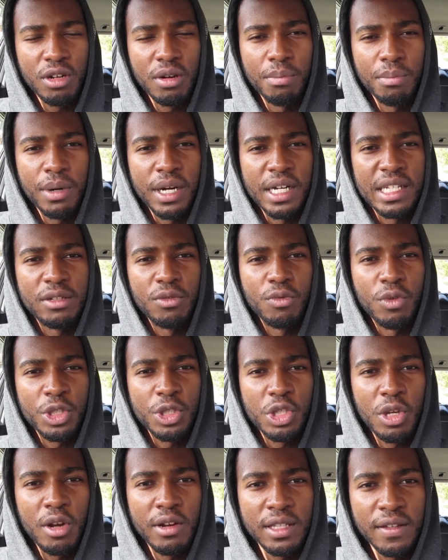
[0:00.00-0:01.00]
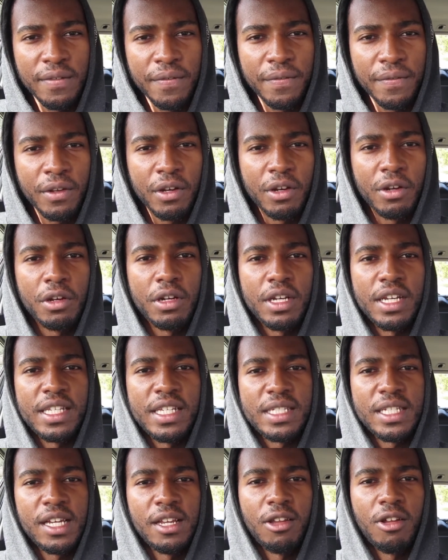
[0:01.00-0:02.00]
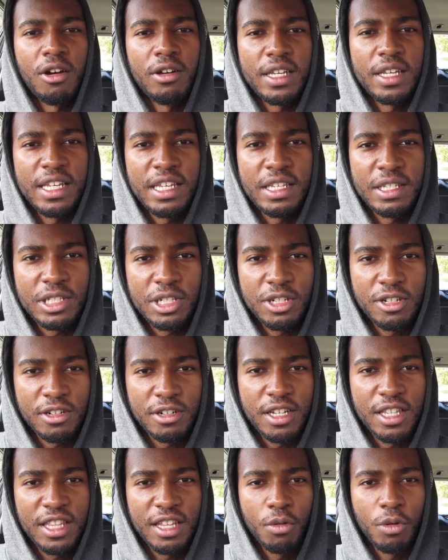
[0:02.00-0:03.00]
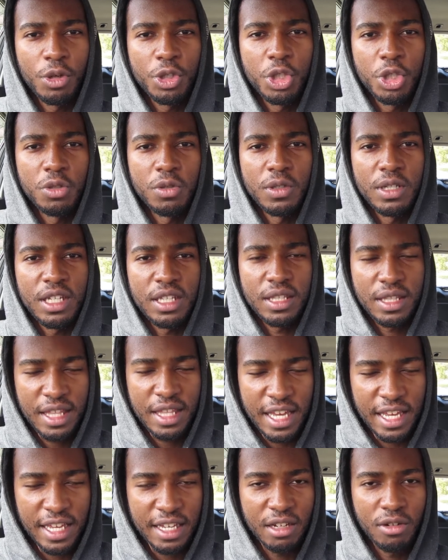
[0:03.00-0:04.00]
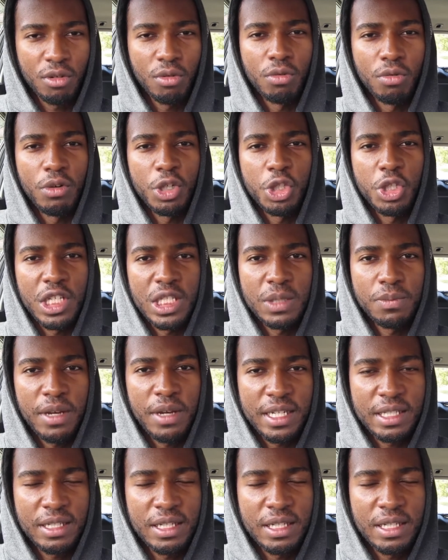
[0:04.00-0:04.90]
but once you're in the flow, it's a lot easier than what you think, what you expect.